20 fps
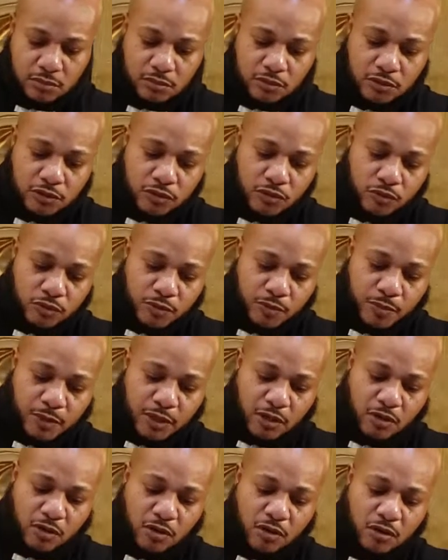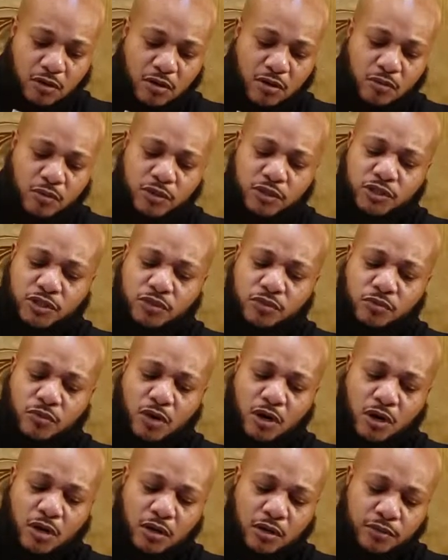So what's been going on with you
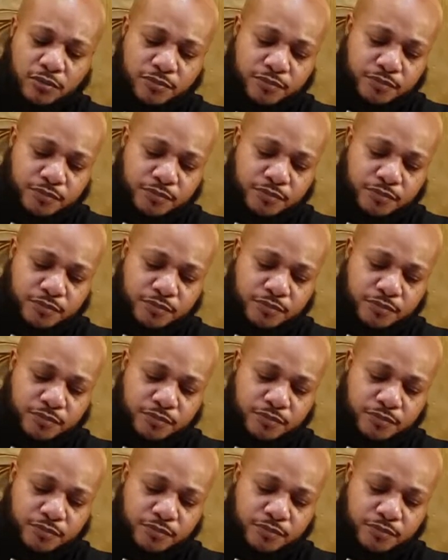all?